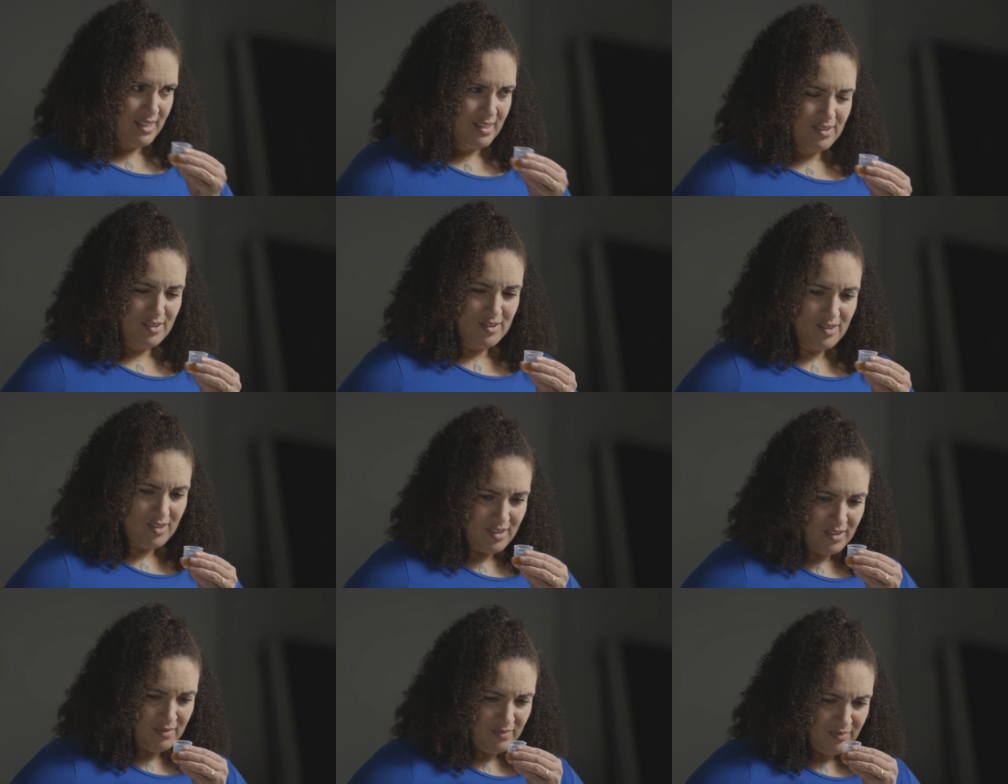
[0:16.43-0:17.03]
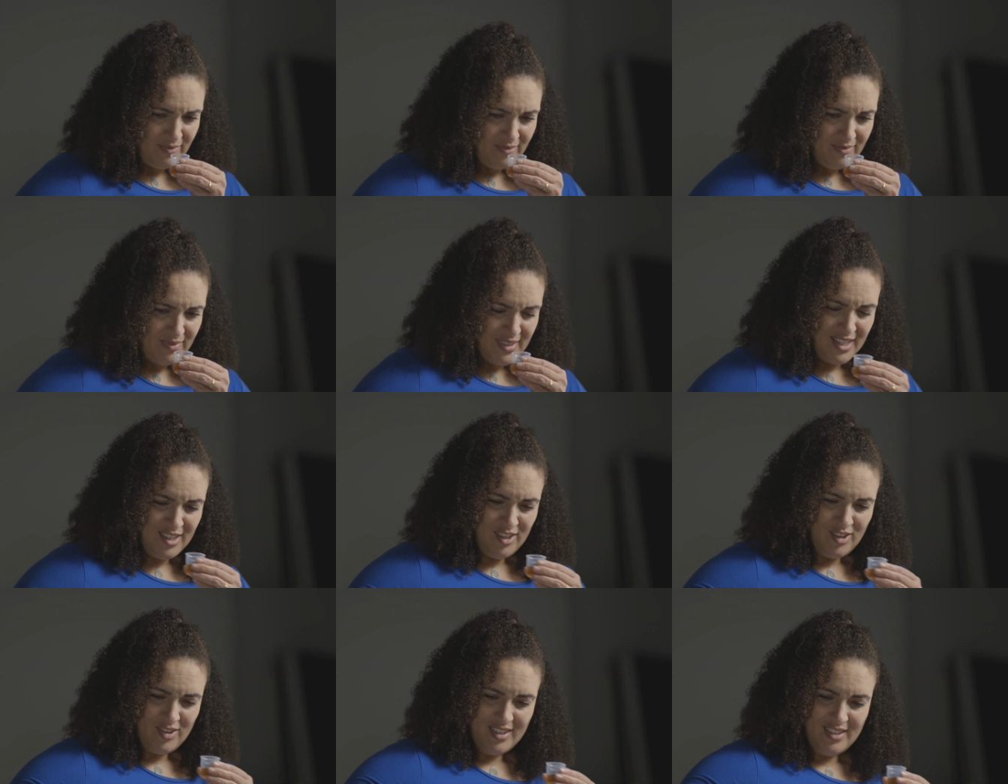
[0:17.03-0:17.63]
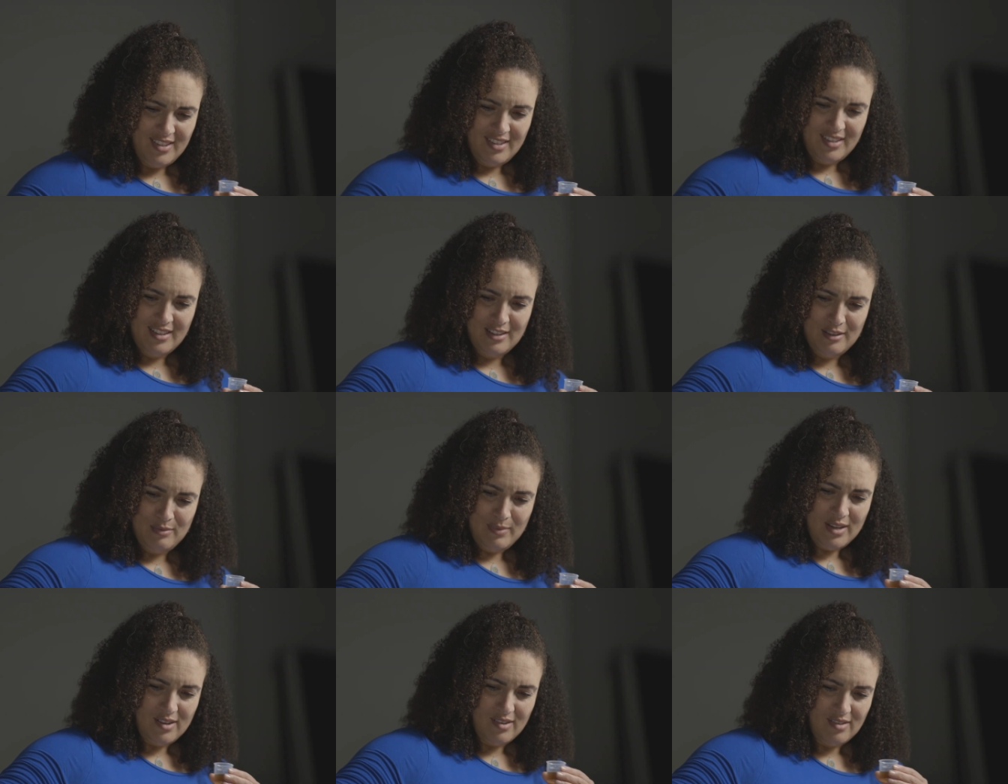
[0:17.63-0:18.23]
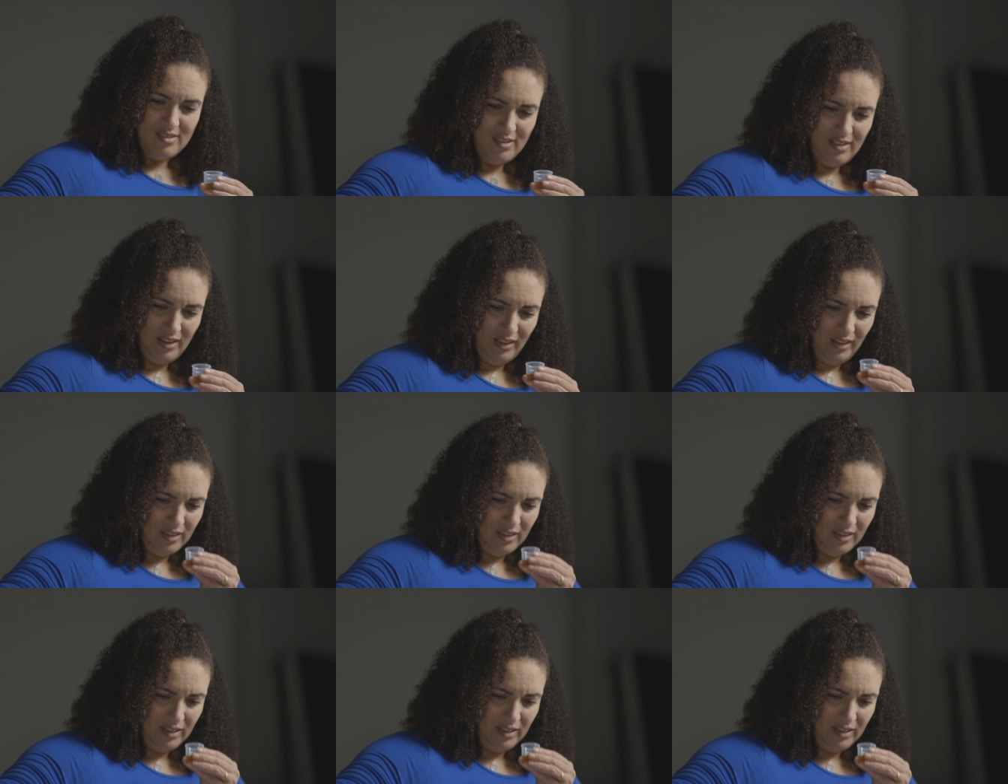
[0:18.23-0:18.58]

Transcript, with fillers: It's got an interesting smell.